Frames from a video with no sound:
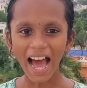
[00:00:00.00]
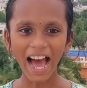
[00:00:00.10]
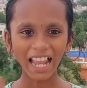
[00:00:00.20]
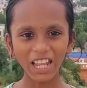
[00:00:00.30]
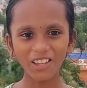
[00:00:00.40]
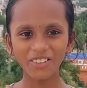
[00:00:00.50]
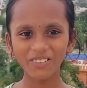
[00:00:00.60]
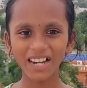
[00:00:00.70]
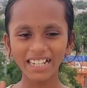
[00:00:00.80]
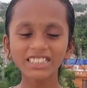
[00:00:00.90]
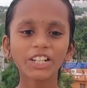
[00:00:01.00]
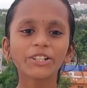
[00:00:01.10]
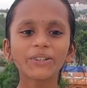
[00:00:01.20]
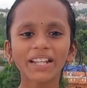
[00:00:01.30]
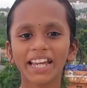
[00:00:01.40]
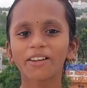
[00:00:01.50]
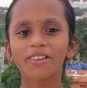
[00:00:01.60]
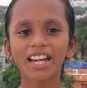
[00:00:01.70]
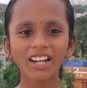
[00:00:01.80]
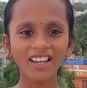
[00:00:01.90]
Hello everyone. Today
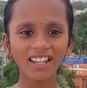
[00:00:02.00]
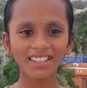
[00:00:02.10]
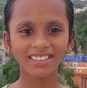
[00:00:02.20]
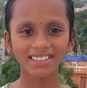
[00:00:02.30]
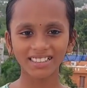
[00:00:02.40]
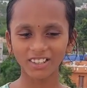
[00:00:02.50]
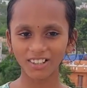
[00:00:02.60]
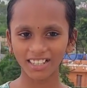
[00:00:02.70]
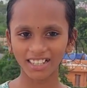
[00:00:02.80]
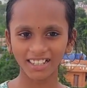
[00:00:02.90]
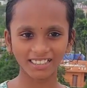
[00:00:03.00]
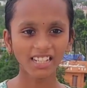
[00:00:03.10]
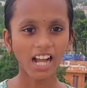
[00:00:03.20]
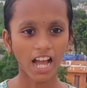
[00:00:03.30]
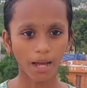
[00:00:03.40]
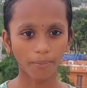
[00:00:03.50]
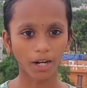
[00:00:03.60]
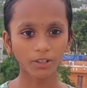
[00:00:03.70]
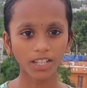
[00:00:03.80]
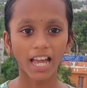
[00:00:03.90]
we are gonna learn
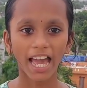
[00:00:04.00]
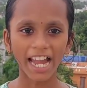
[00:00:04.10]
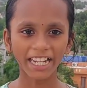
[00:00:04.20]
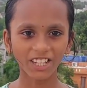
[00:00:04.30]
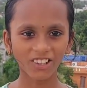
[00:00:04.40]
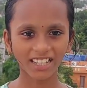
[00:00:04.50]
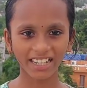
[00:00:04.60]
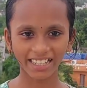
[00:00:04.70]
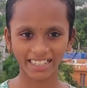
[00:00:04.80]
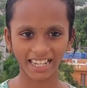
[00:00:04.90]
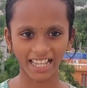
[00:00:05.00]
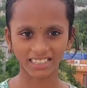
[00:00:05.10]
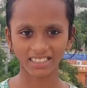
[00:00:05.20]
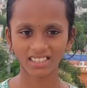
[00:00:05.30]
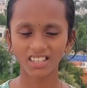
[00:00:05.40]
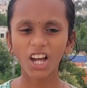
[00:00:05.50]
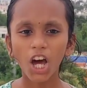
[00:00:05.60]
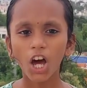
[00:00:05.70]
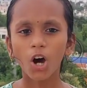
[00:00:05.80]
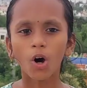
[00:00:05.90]
about endocrine glands.
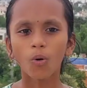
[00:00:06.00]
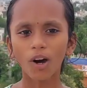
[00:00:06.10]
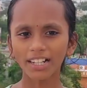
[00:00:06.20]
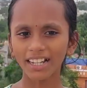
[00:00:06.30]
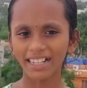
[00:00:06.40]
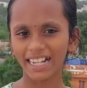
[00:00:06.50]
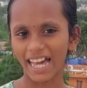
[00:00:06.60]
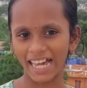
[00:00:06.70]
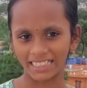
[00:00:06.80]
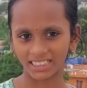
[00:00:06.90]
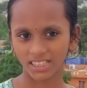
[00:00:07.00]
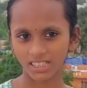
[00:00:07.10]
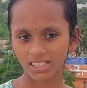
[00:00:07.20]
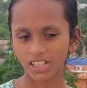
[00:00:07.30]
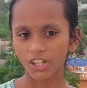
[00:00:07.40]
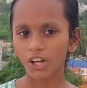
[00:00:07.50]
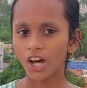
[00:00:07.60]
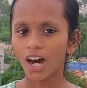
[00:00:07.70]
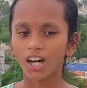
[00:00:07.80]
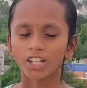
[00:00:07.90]
What are glands?
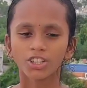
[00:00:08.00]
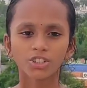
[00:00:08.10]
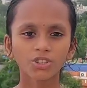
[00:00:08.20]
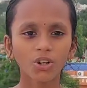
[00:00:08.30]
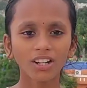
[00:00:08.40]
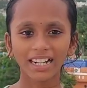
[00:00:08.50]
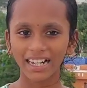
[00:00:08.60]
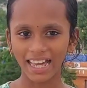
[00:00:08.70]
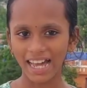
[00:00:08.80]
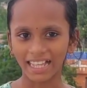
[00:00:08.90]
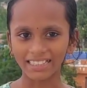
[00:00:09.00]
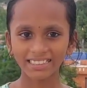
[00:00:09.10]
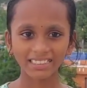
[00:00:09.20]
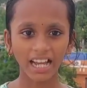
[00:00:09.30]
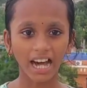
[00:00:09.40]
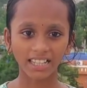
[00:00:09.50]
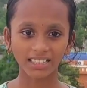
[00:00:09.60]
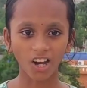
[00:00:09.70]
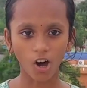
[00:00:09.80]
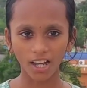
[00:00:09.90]
So glands are
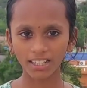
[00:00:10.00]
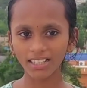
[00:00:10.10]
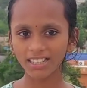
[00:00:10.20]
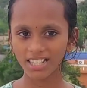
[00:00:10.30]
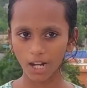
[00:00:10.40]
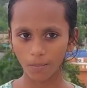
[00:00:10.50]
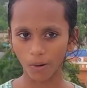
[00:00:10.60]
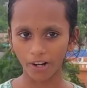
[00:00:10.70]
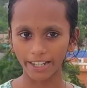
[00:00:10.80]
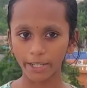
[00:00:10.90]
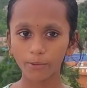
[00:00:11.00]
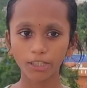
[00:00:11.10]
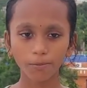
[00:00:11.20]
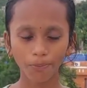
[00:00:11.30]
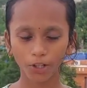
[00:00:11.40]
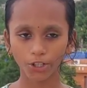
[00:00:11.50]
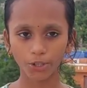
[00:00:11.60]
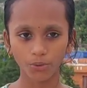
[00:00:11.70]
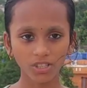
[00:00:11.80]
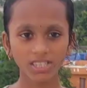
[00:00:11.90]
the organs in our body which
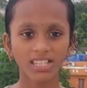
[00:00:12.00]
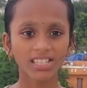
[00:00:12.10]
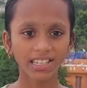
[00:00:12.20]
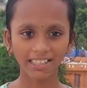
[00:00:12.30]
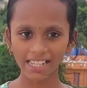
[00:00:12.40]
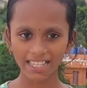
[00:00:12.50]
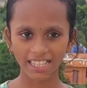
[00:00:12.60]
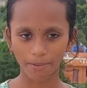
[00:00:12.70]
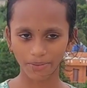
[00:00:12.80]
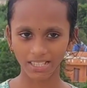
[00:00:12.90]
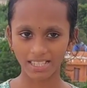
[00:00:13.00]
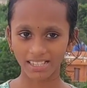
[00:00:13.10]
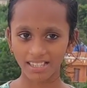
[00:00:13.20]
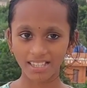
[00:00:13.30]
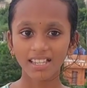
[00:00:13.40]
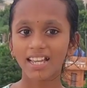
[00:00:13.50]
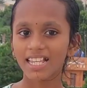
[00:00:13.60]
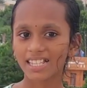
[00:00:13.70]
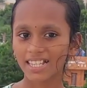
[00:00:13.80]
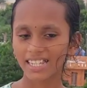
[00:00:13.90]
produce certain substances
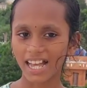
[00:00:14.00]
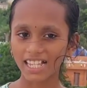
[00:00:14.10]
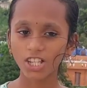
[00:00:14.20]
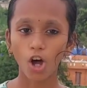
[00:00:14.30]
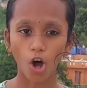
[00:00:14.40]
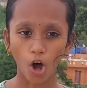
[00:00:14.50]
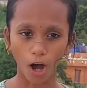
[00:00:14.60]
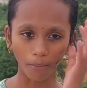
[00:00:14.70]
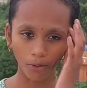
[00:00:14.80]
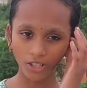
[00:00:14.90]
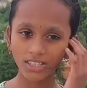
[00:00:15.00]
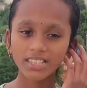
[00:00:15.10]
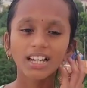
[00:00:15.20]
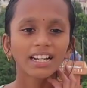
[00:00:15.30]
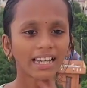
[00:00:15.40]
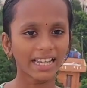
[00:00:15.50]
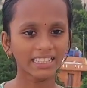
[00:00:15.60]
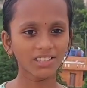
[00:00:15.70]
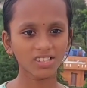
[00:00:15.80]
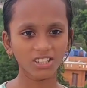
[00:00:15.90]
such as hormones,
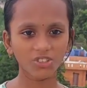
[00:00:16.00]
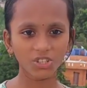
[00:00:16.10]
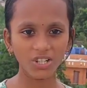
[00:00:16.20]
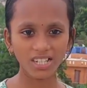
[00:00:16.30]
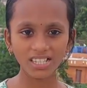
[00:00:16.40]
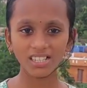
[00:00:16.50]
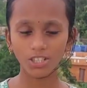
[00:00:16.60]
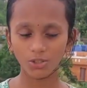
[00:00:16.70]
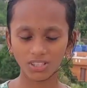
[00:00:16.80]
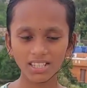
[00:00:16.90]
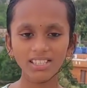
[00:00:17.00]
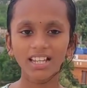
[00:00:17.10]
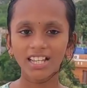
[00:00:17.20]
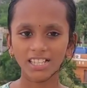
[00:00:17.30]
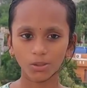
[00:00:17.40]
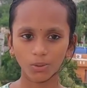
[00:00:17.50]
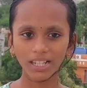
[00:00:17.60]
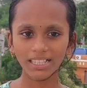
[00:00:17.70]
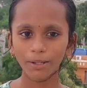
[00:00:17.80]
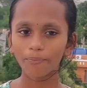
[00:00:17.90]
digestive juices,
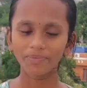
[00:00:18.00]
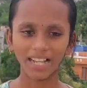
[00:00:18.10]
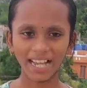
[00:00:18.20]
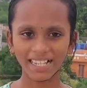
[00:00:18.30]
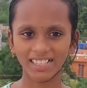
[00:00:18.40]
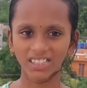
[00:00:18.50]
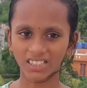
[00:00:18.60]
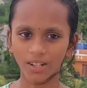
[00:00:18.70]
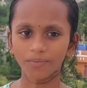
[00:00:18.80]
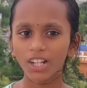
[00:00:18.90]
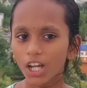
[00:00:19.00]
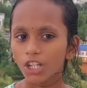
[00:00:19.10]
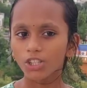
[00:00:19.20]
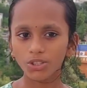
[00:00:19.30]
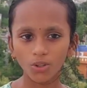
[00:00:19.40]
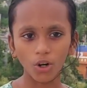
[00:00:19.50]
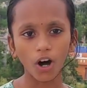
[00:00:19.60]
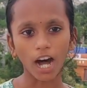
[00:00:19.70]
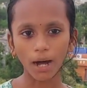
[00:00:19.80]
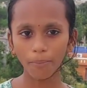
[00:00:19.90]
sweat, etc. So
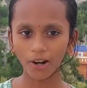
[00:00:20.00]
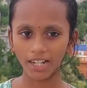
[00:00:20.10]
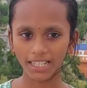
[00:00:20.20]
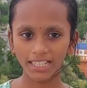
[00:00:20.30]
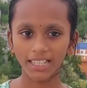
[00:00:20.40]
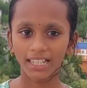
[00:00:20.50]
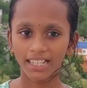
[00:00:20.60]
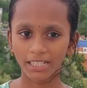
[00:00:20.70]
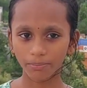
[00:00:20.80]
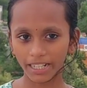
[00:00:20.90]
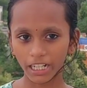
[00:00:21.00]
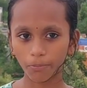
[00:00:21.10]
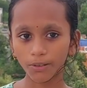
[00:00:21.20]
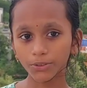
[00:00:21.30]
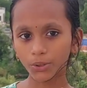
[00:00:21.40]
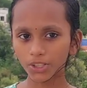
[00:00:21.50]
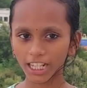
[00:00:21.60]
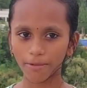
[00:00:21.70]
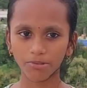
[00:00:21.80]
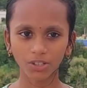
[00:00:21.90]
our body is made up of two
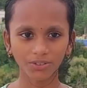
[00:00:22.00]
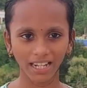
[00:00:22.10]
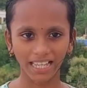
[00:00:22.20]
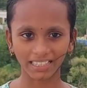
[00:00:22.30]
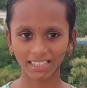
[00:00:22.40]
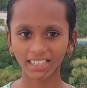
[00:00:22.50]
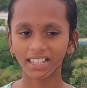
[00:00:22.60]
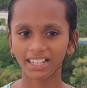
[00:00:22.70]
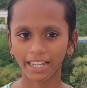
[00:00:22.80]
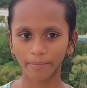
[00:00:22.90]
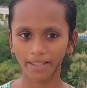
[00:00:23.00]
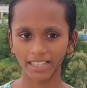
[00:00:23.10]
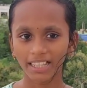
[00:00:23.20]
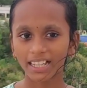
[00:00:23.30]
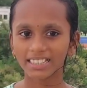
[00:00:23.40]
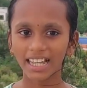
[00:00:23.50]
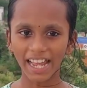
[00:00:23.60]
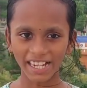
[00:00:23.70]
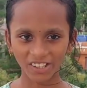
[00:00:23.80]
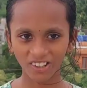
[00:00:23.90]
types of glands, namely the
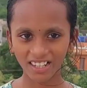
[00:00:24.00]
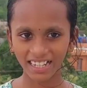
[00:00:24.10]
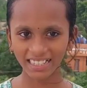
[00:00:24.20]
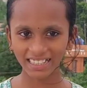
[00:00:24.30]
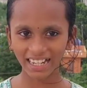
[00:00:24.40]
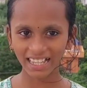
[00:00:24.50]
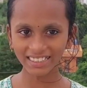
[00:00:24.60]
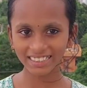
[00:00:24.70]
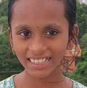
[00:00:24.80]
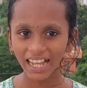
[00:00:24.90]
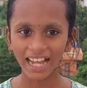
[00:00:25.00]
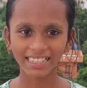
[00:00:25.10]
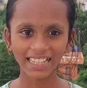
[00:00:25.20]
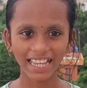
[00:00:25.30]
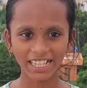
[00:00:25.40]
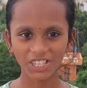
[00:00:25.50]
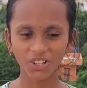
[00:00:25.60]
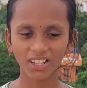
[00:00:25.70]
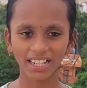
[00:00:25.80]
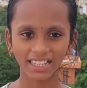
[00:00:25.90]
endocrine glands and the
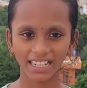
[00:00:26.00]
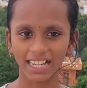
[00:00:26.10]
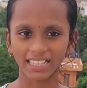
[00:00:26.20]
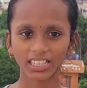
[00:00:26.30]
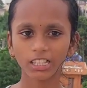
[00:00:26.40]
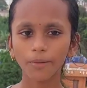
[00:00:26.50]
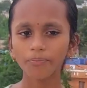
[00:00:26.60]
exocrine glands.